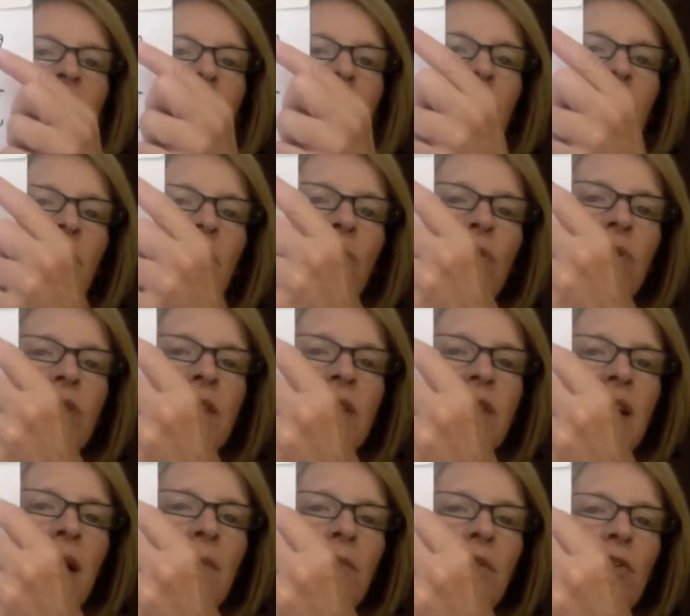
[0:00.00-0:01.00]
In other words,
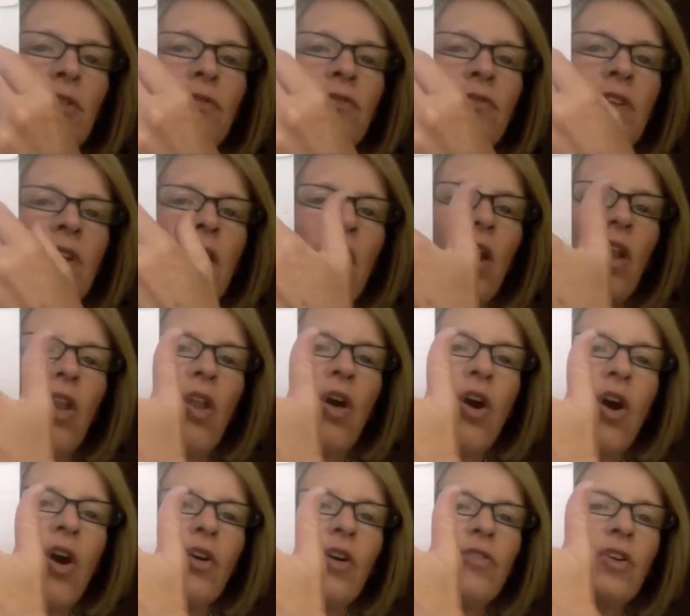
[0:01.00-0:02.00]
as I move
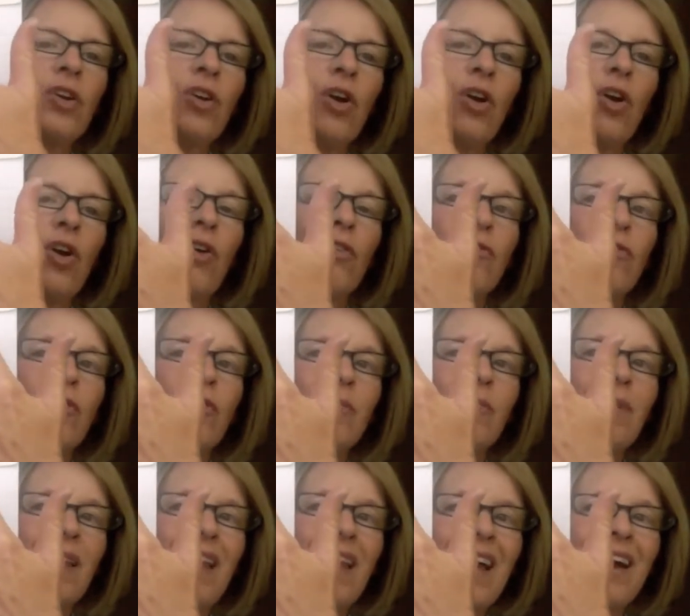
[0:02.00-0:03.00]
along the curve
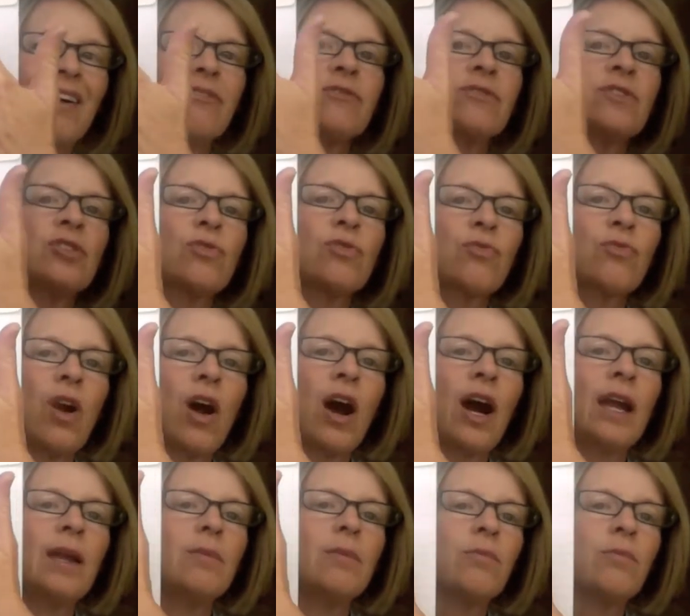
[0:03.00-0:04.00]
from left to
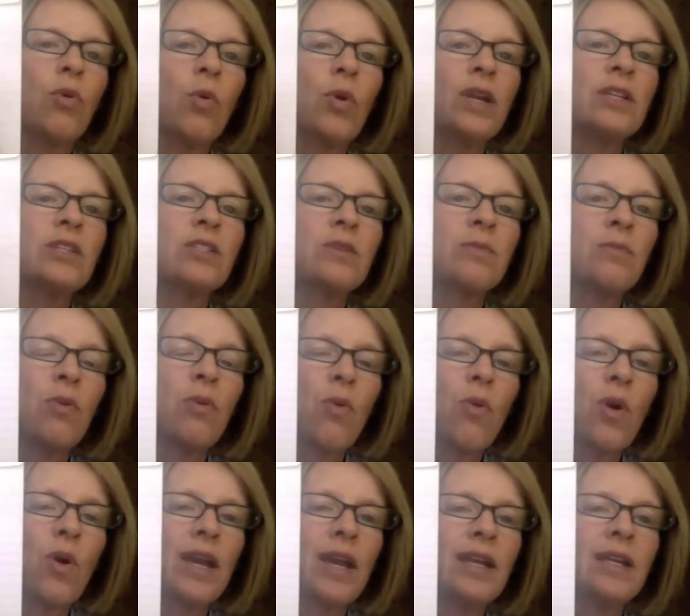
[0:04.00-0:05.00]
right, point to
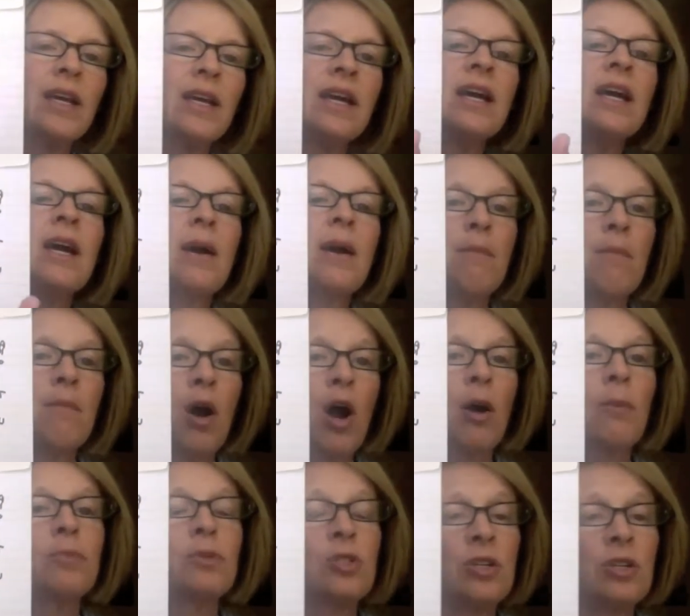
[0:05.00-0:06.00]
point, my
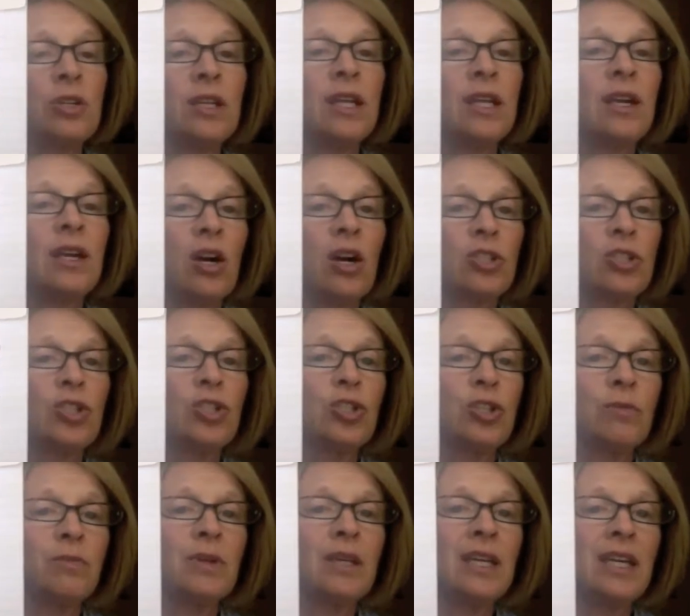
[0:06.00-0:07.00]
opportunity cost
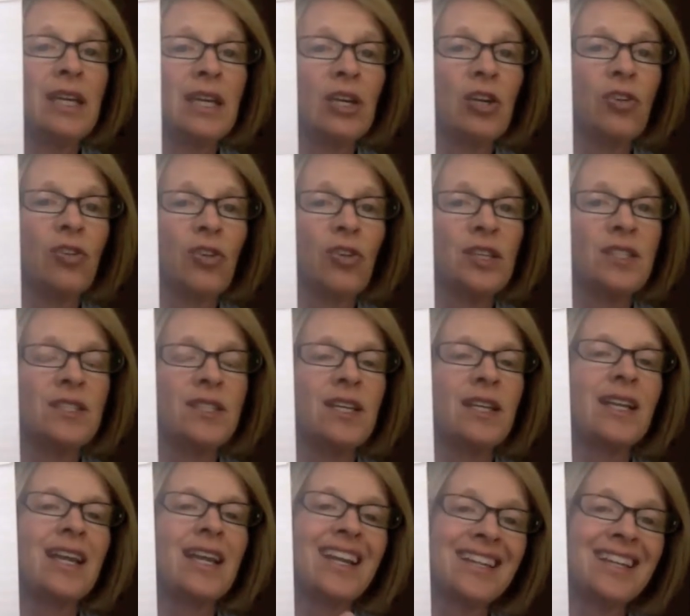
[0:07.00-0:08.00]
should be
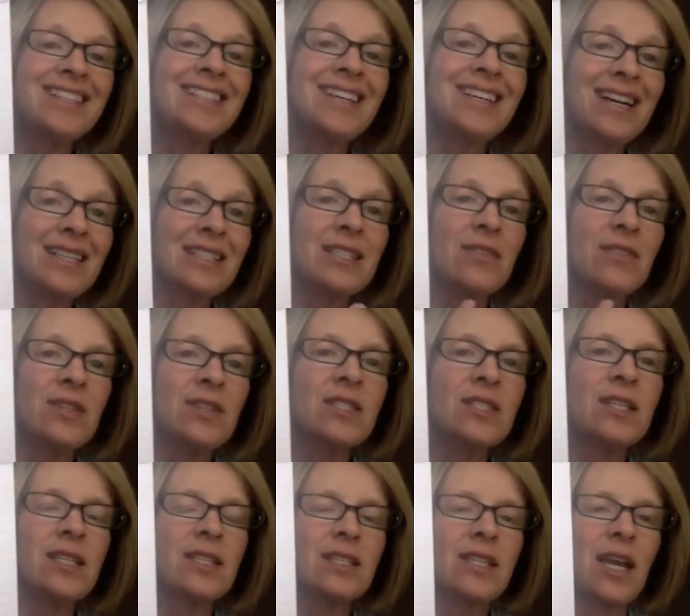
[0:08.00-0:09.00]
increasing, and it does in
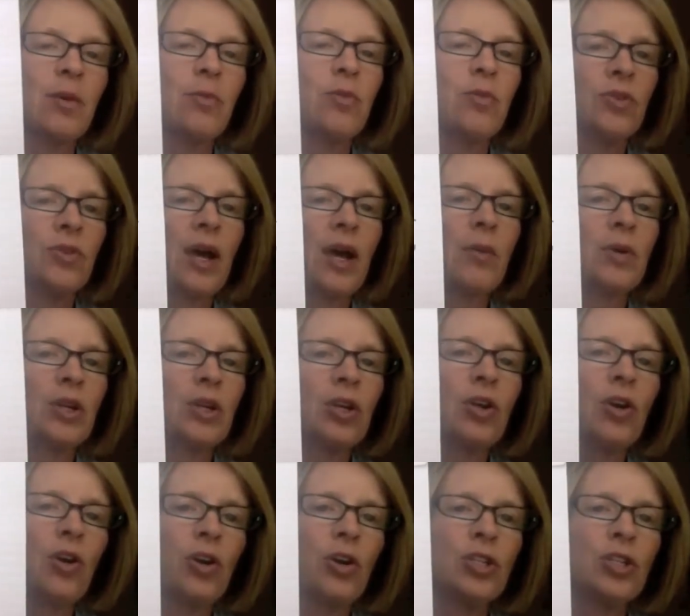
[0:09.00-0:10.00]
this example, and I would
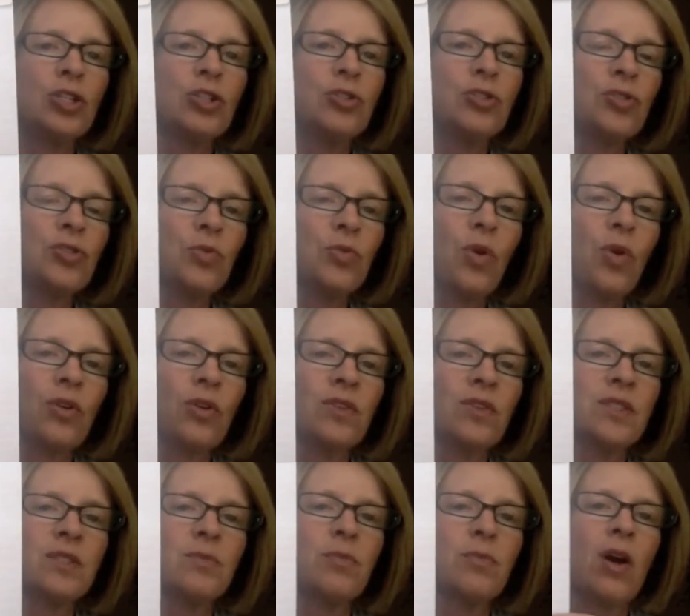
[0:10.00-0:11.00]
encourage you to work
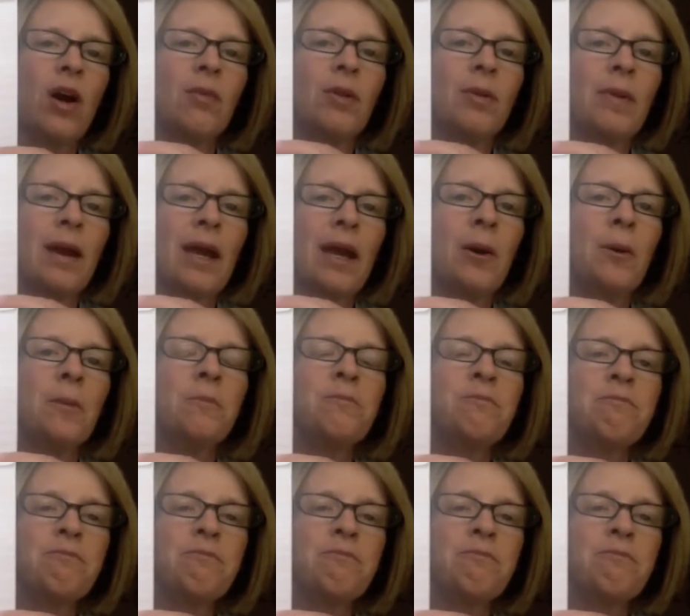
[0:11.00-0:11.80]
this problem out